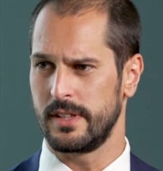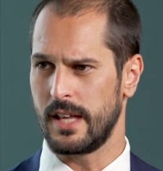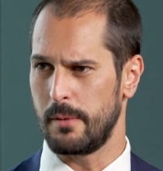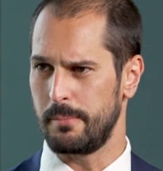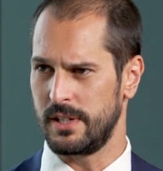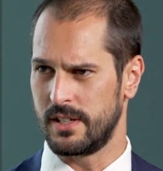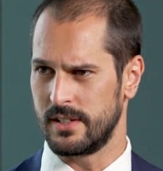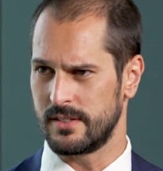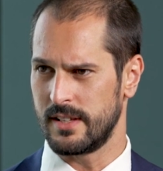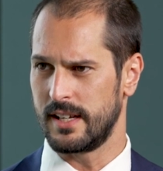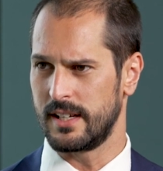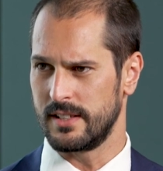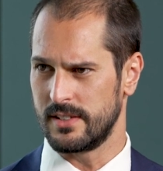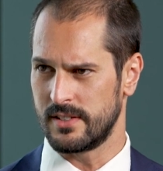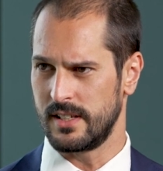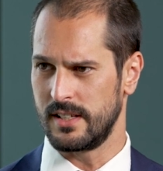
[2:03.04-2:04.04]
that because they
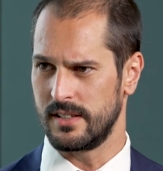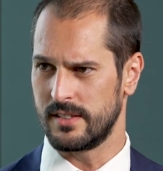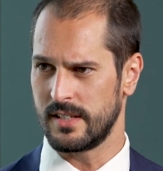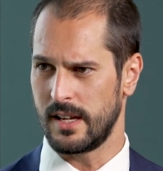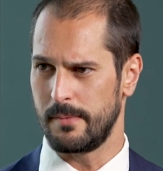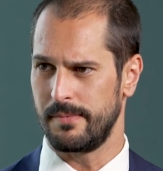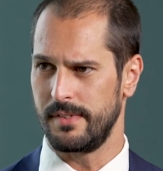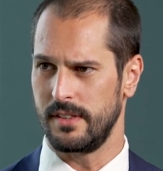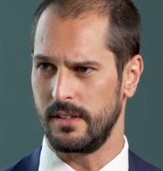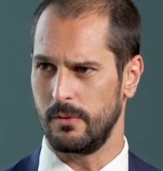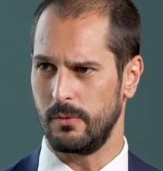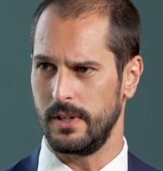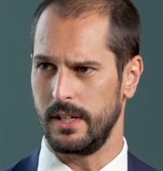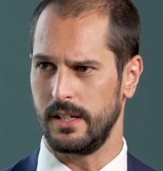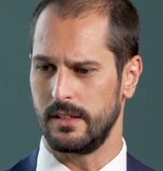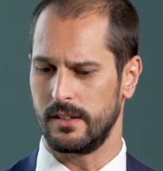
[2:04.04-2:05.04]
can see the same thing
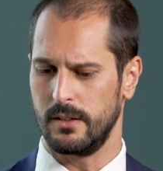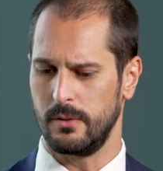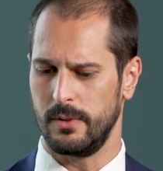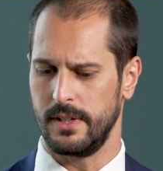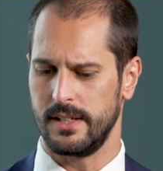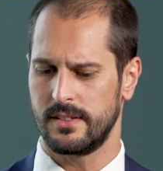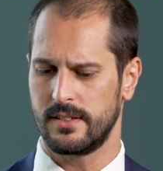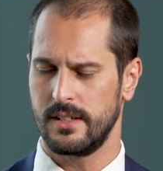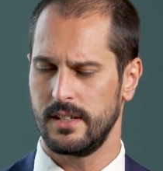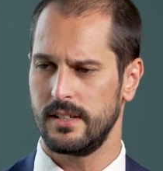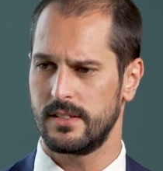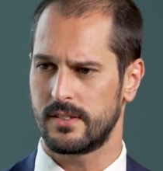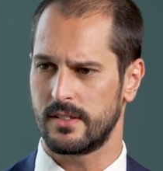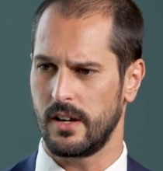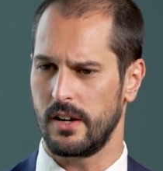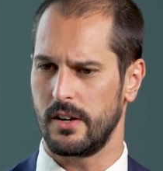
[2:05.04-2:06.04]
that we see.
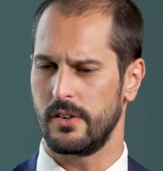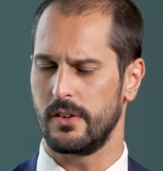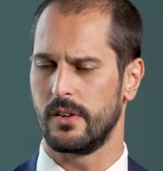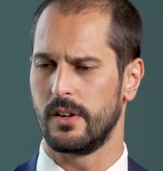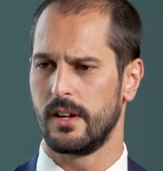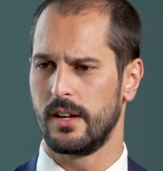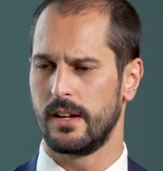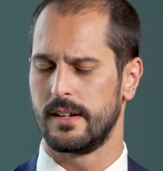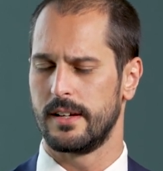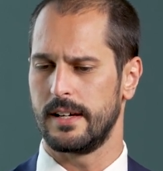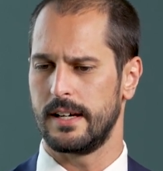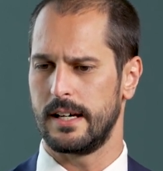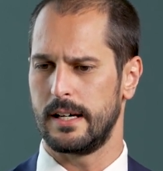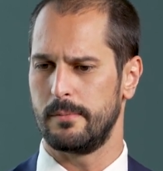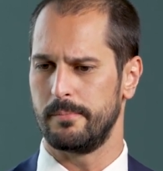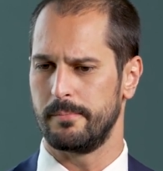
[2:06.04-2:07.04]
So
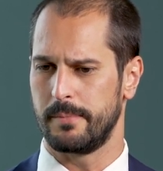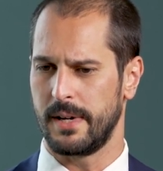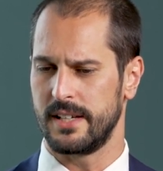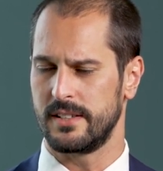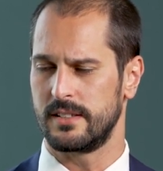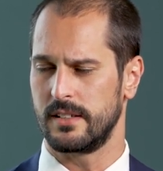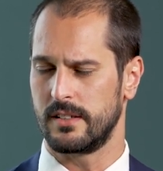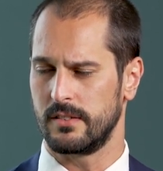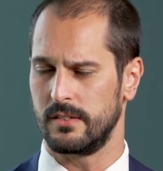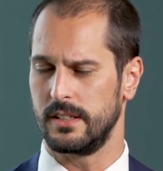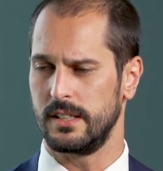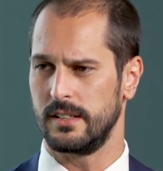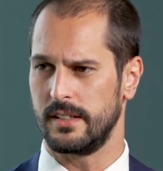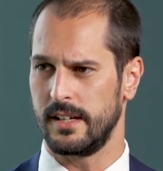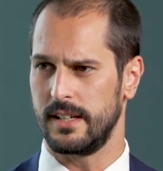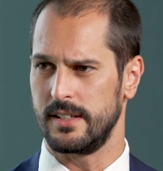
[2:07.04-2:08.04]

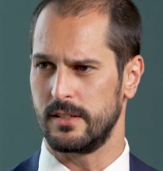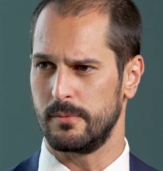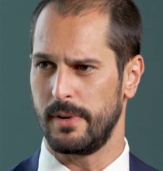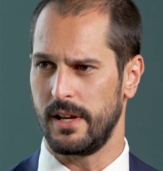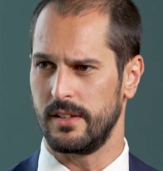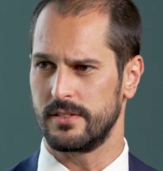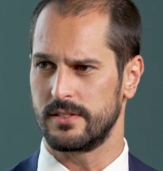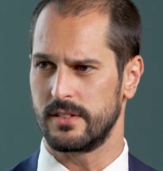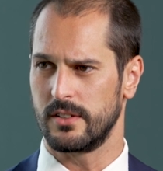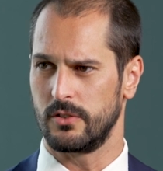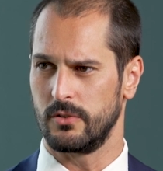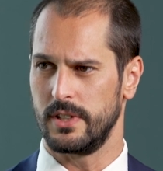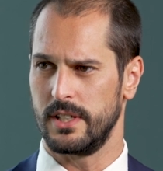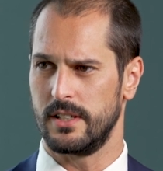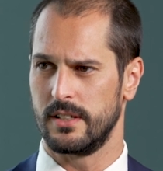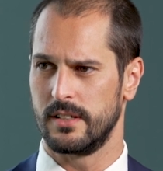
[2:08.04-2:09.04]
basically, they need to balance the
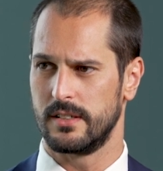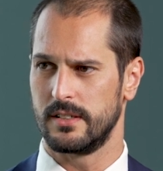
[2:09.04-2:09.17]
grid,